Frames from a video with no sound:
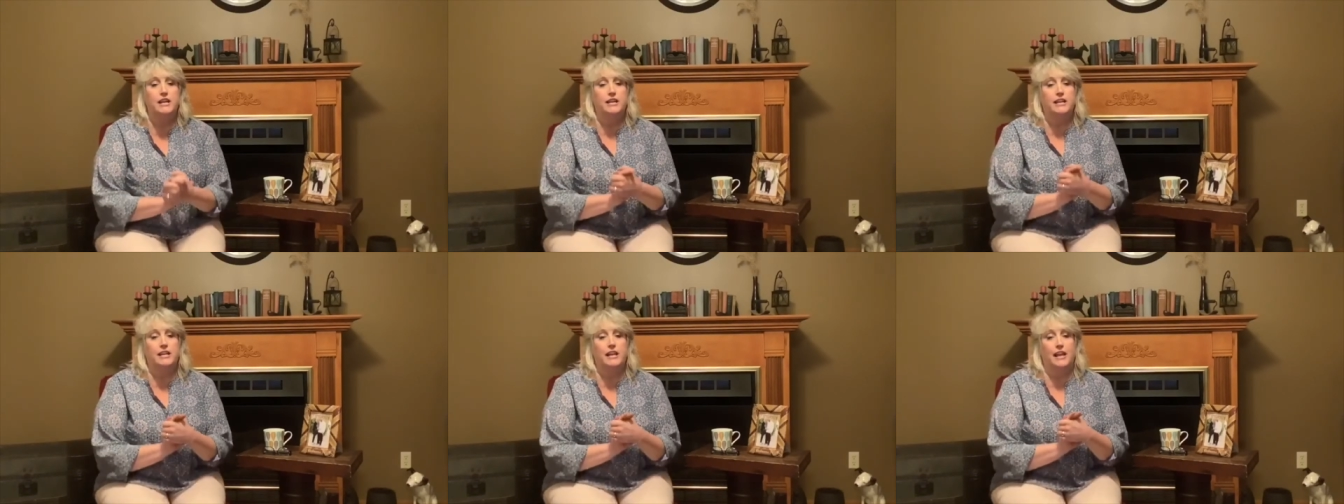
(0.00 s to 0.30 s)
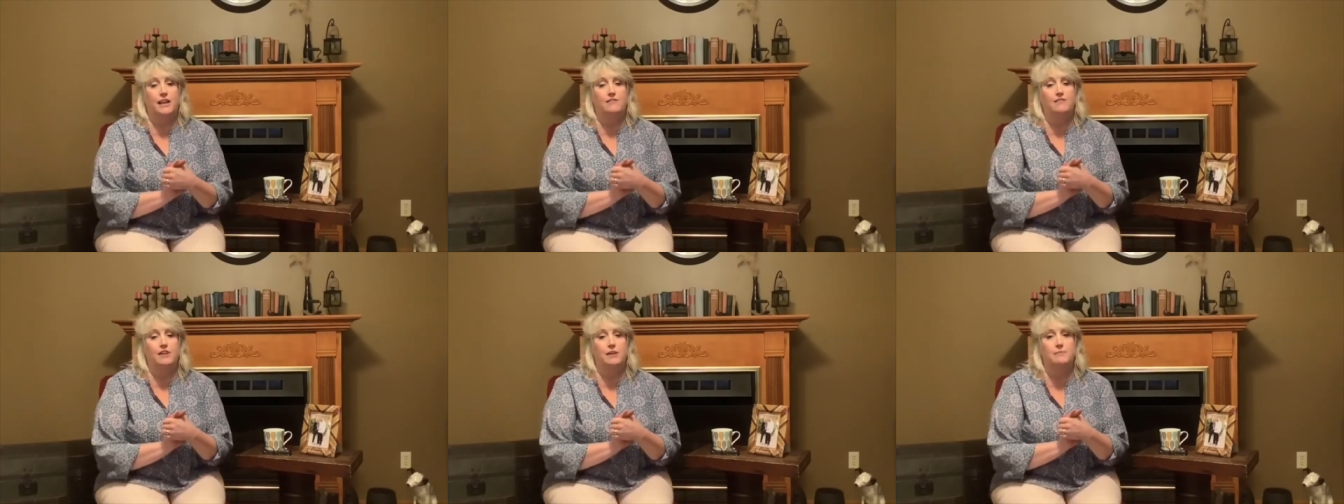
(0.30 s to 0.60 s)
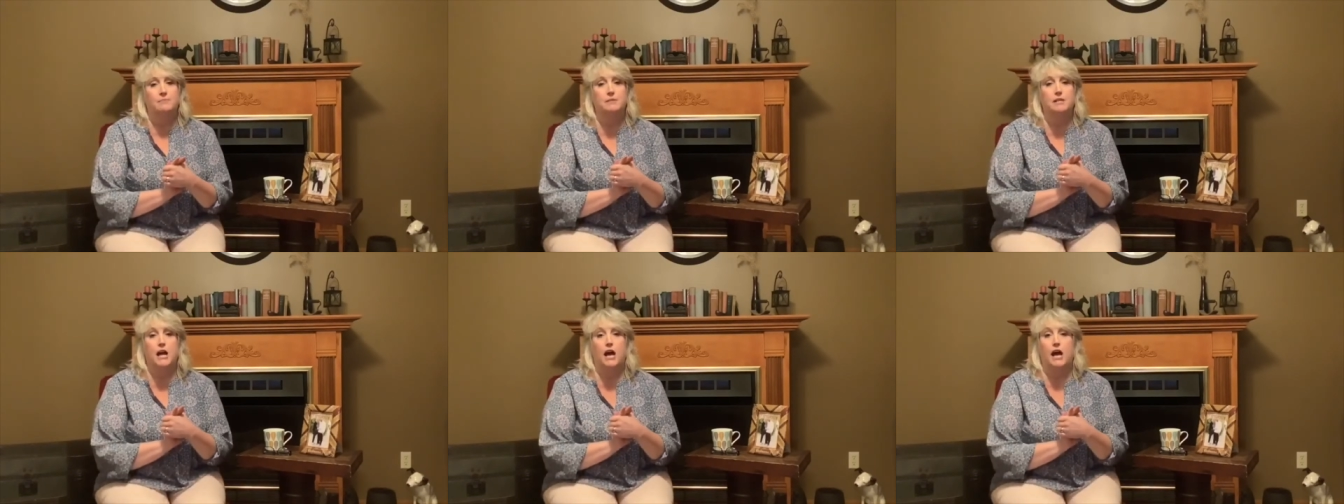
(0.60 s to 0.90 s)
gave him
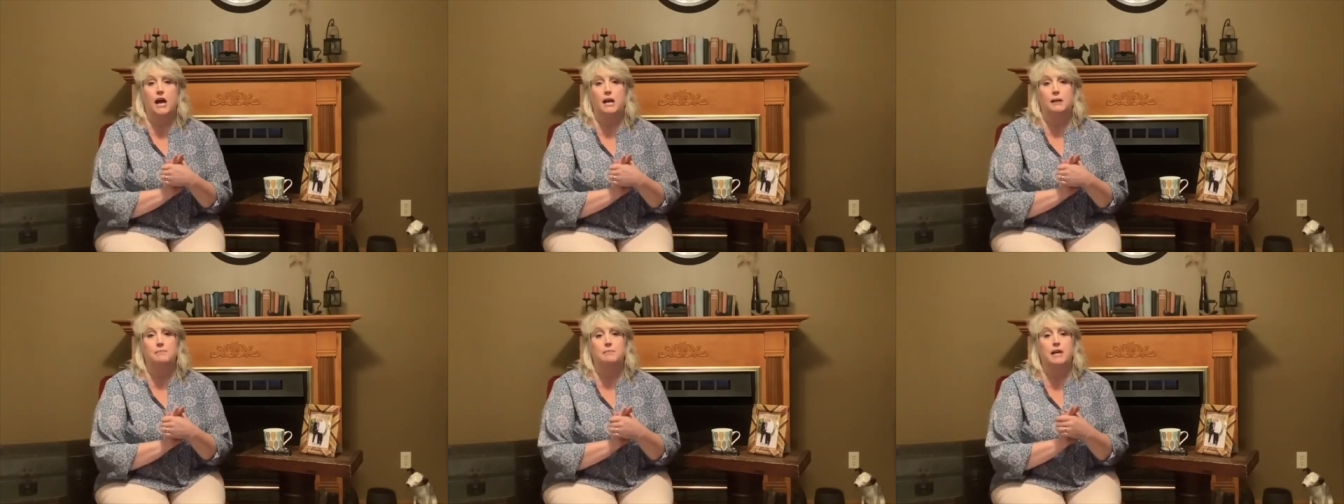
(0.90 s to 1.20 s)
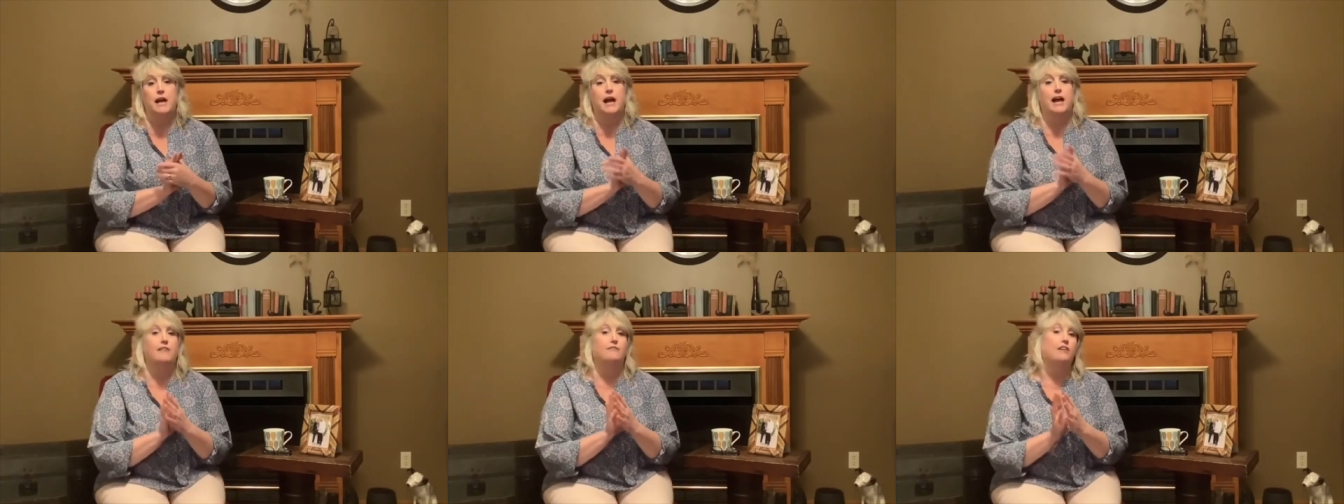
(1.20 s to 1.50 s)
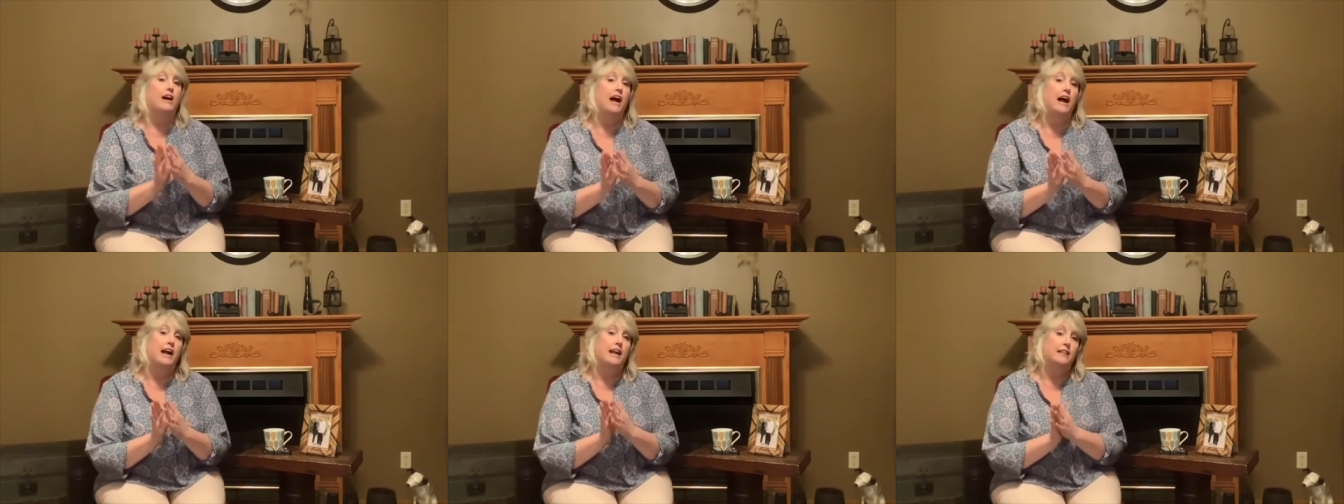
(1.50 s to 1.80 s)
time to have
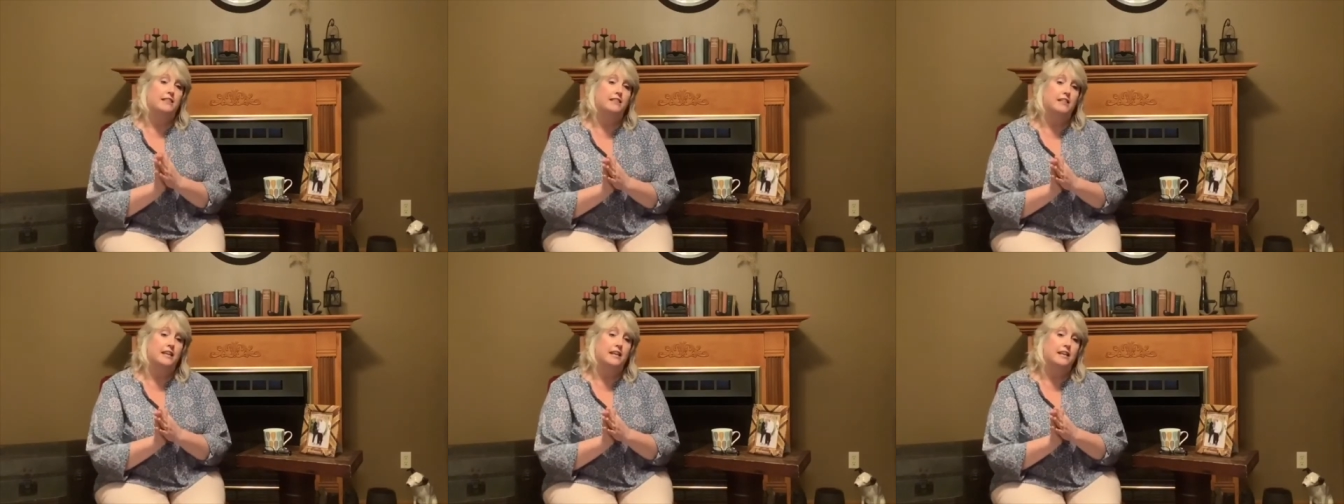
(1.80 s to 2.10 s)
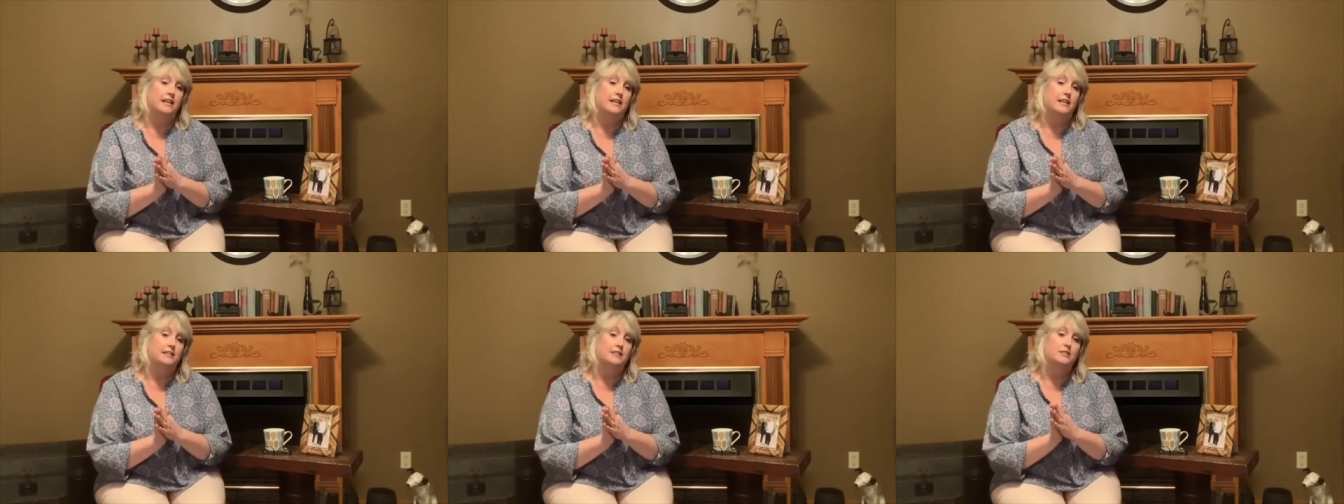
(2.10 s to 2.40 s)
high thinking.